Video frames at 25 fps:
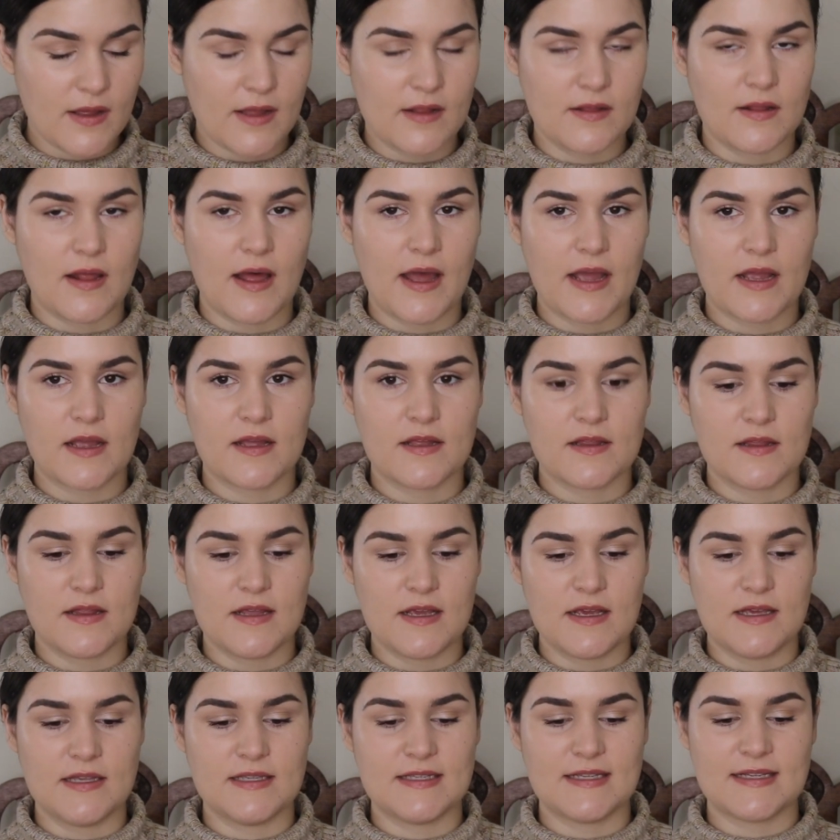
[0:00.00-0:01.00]
I like
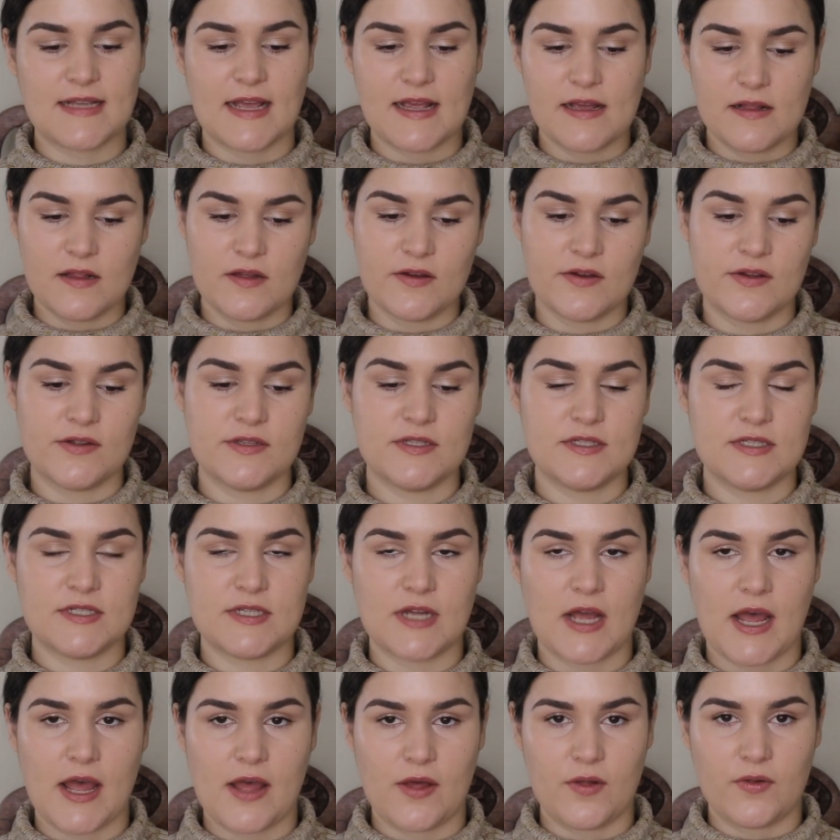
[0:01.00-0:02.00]
the sailor
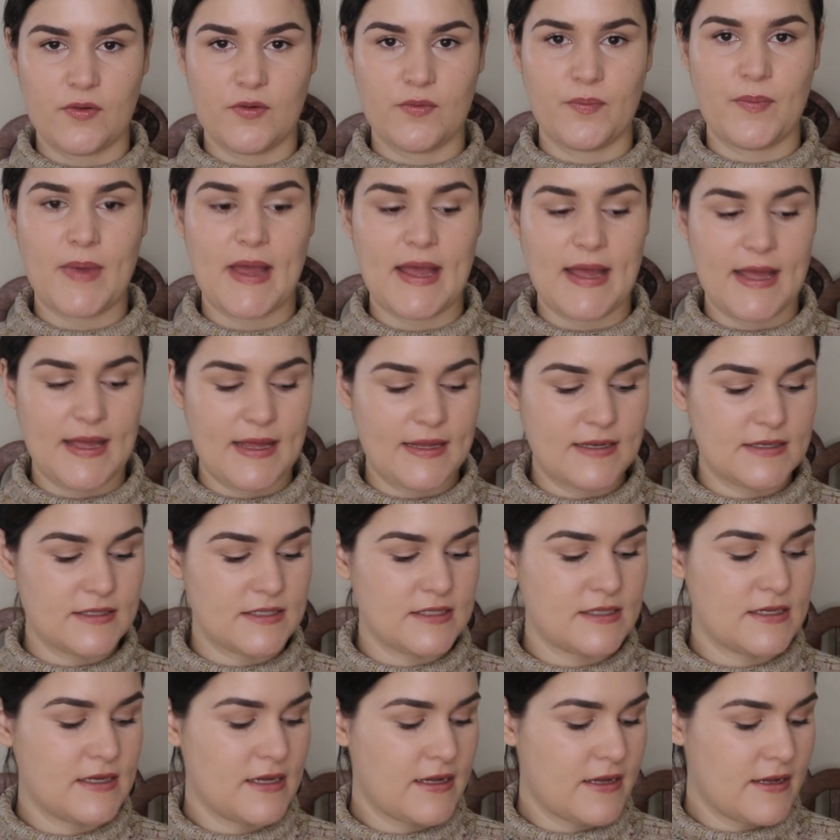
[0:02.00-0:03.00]
style pant,
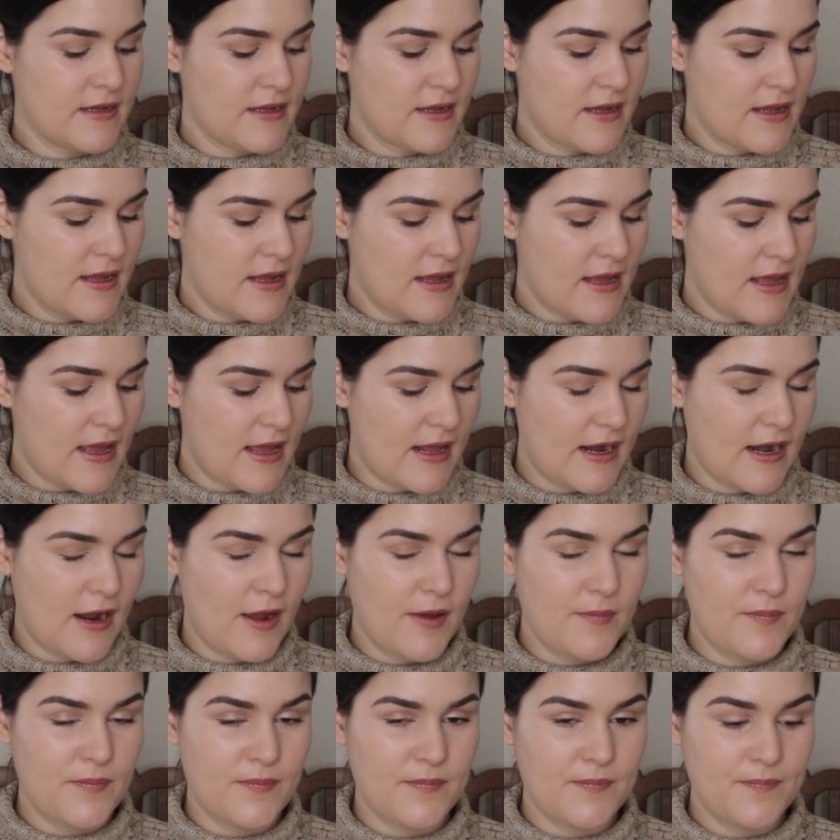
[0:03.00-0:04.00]
and
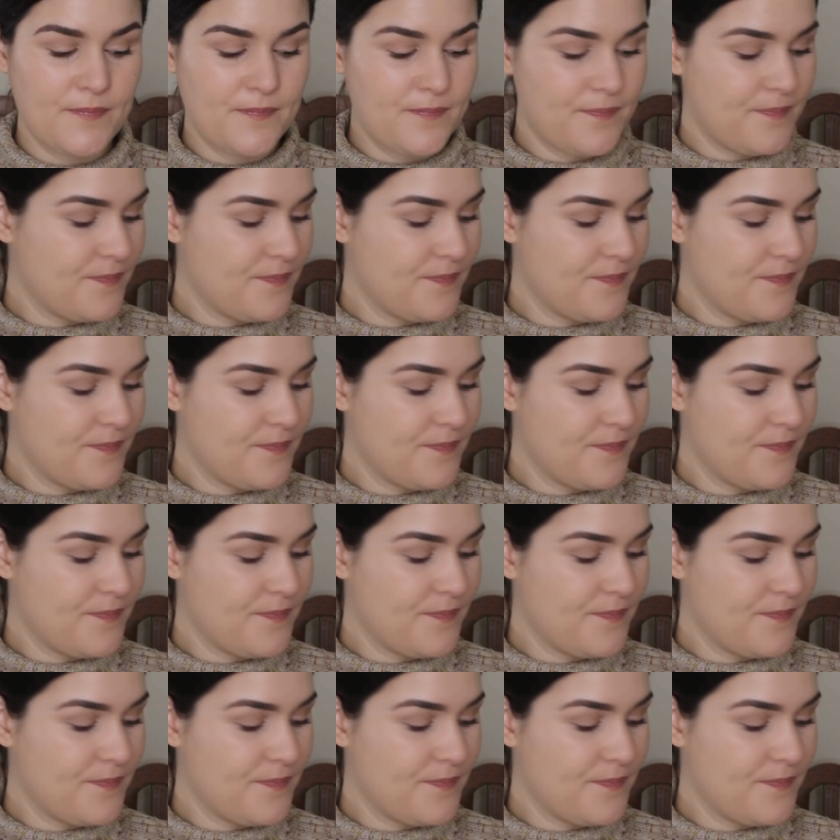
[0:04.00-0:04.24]
I'm